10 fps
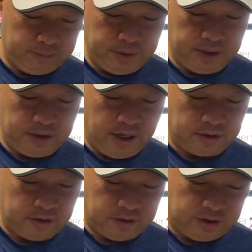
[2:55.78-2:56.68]
be a
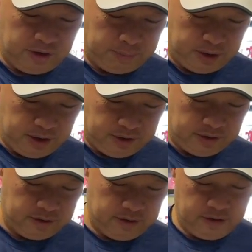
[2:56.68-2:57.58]
doctor or something
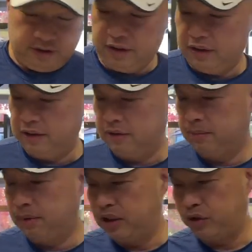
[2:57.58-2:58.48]
and, and
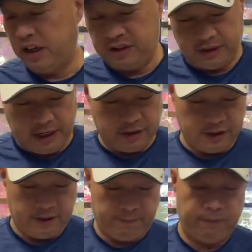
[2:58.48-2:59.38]
be stressed out
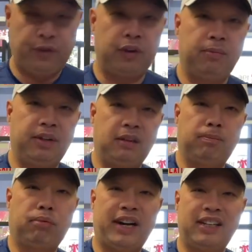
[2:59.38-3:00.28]
at being
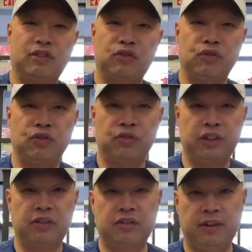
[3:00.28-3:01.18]
brain
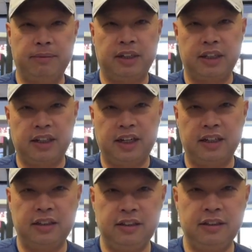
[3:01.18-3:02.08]
surgery or something
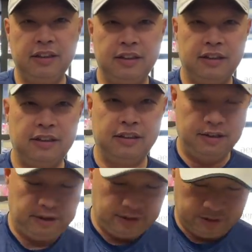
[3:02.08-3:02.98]
like